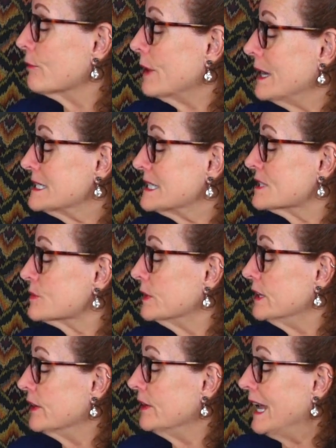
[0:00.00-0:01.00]
races
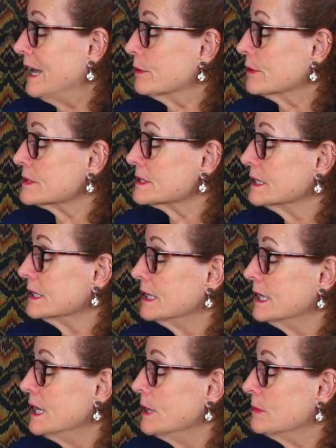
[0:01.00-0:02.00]
with their neighbors.
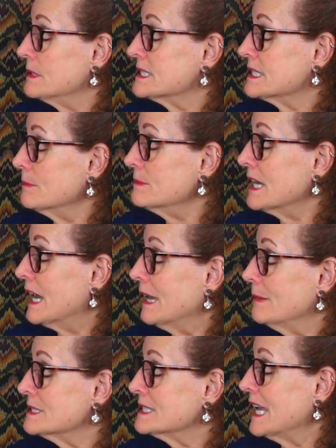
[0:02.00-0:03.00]
But
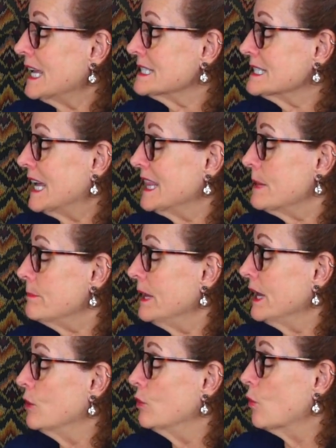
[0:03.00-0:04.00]
sometimes they attend the
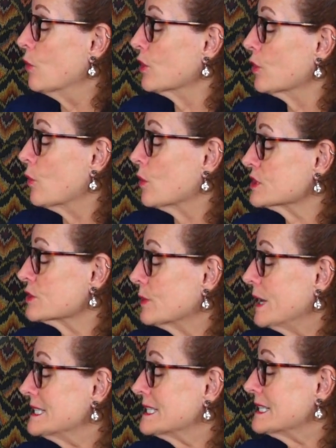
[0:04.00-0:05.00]
big quarter horse
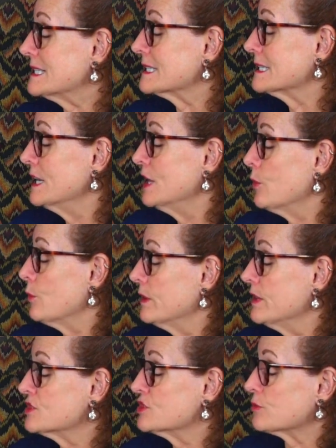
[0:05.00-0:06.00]
races, where
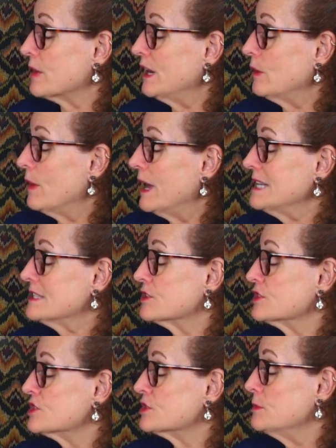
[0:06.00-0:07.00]
the straightaways
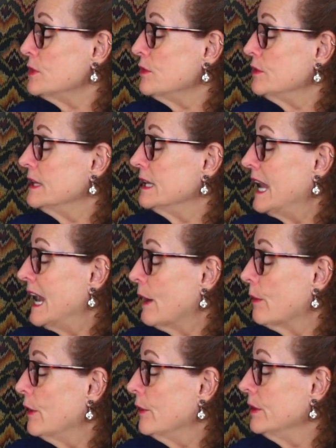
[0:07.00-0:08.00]
are smooth and
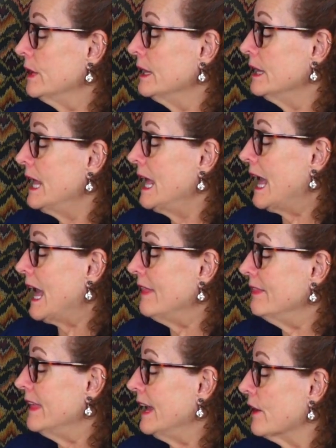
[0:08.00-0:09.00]
harrowed,
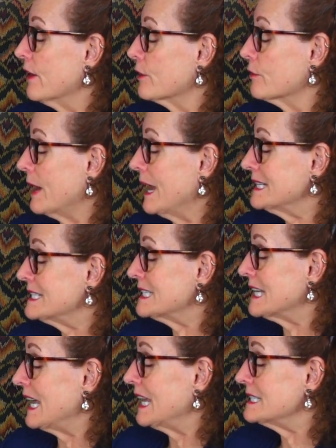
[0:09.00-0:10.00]
and there are
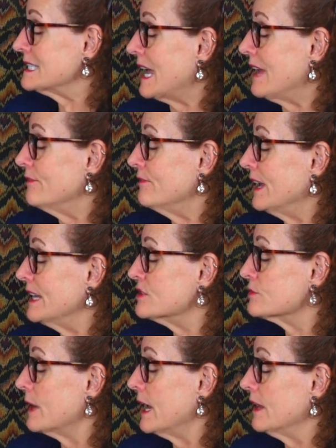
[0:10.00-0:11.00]
grandstands and
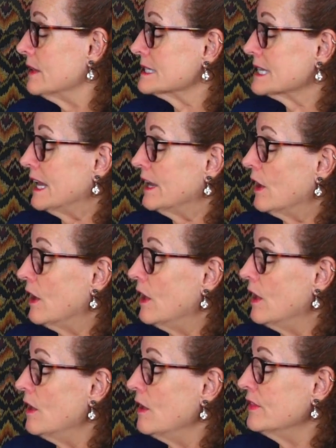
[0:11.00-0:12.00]
fence rails and
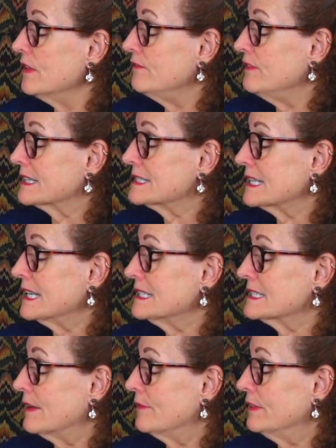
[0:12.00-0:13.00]
all the
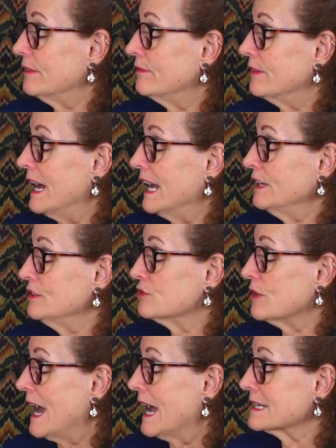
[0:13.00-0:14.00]
fixings of the fine
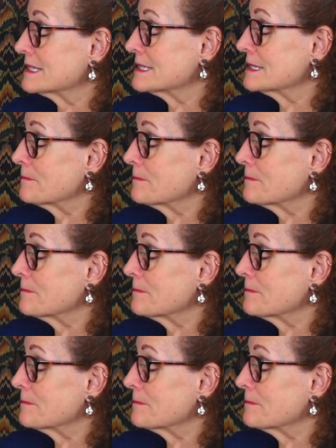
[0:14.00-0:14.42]
tracks.